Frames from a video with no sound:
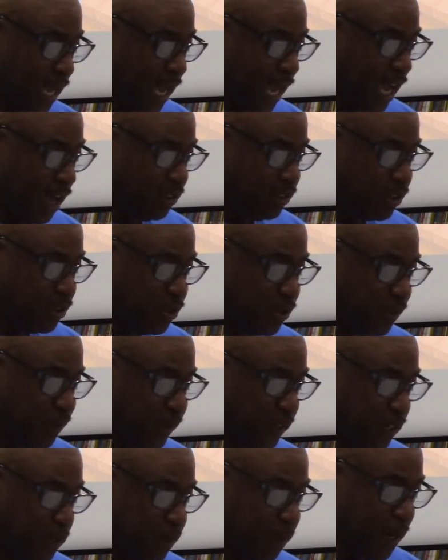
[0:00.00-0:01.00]
how do you
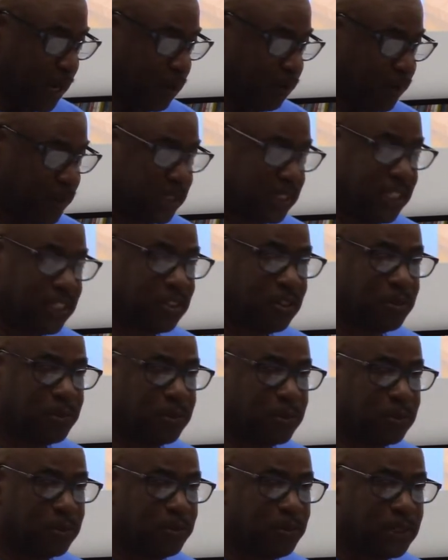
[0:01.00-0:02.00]
feel about what
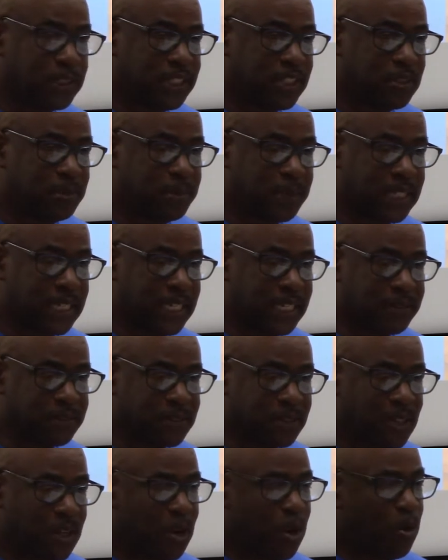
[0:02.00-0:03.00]
Gino, what Gino
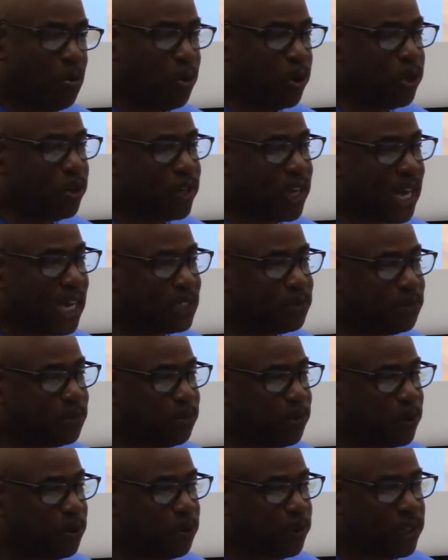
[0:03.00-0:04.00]
believes? What do you guys,
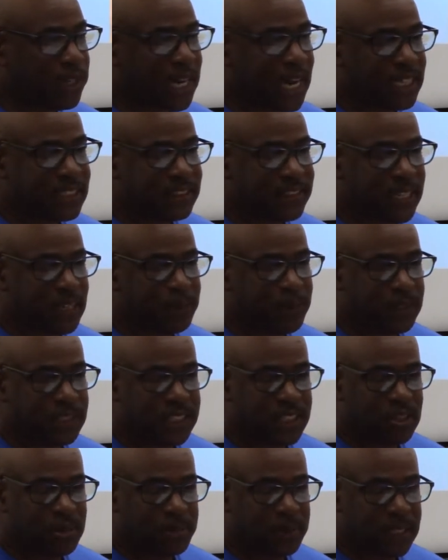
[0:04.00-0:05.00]
what, what do you guys think? What
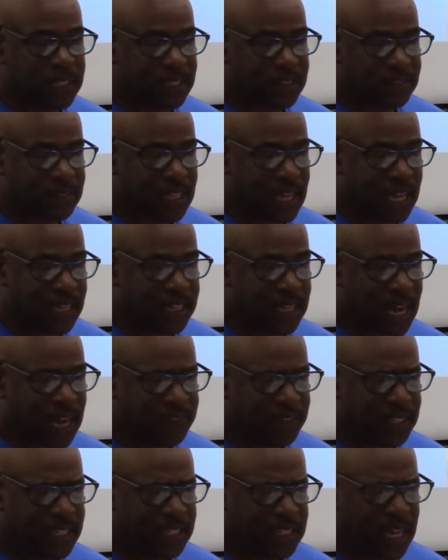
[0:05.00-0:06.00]
Gino believes? How do you, how
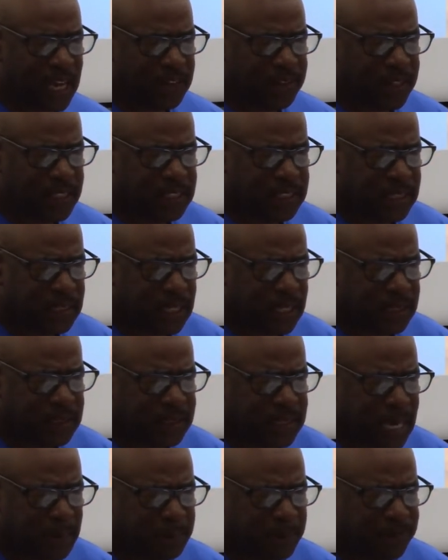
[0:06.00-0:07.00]
do you think, how do you think G, uh,
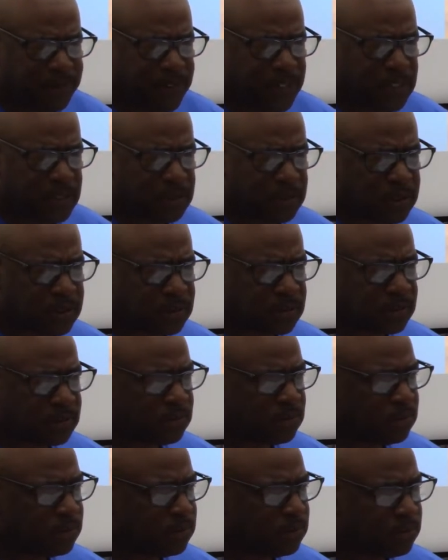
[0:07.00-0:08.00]
Zabi feels? Uh,
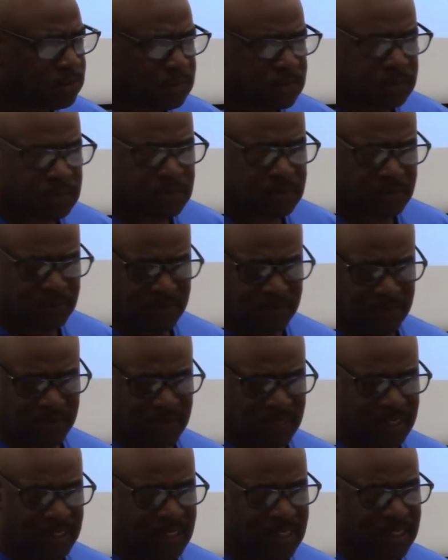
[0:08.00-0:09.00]

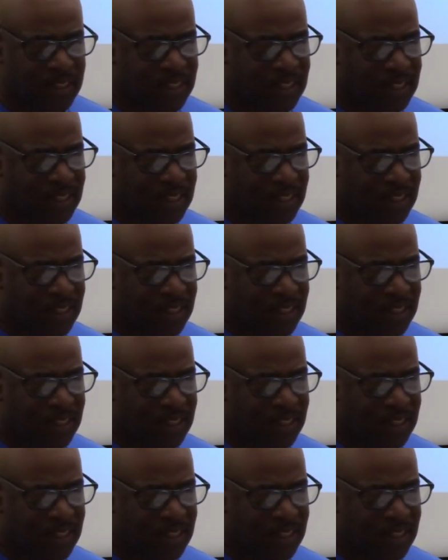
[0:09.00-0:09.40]
they,